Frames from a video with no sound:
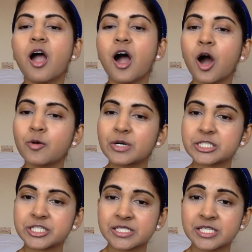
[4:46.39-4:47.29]
How much
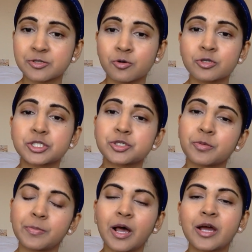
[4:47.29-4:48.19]
does it cost to
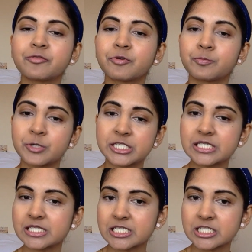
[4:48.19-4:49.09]
apply for British
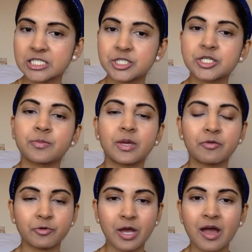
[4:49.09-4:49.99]
citizenship if
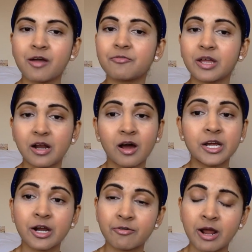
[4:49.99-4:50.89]
you have an
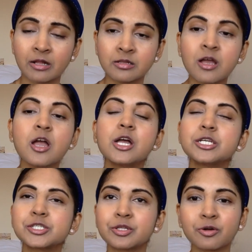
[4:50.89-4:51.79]
IRL?
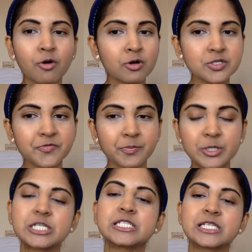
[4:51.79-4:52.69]
So the cost for
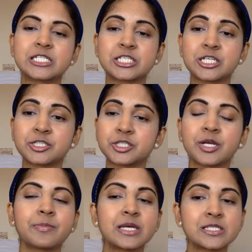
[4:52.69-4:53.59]
British
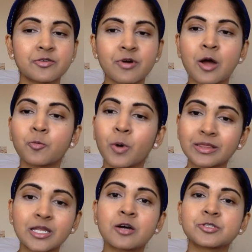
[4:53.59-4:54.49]
citizenship is around
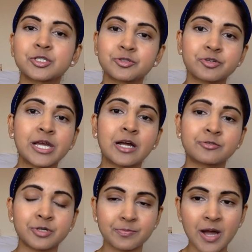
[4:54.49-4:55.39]

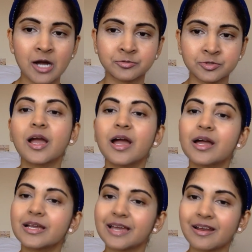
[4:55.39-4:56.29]
£1,300.
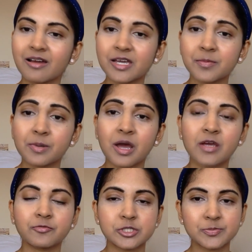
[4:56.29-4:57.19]
Can I apply
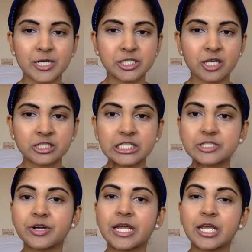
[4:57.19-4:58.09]
for specialty
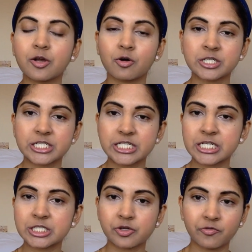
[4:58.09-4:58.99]
training on a Tier
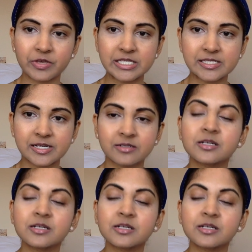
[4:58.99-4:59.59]
2 visa?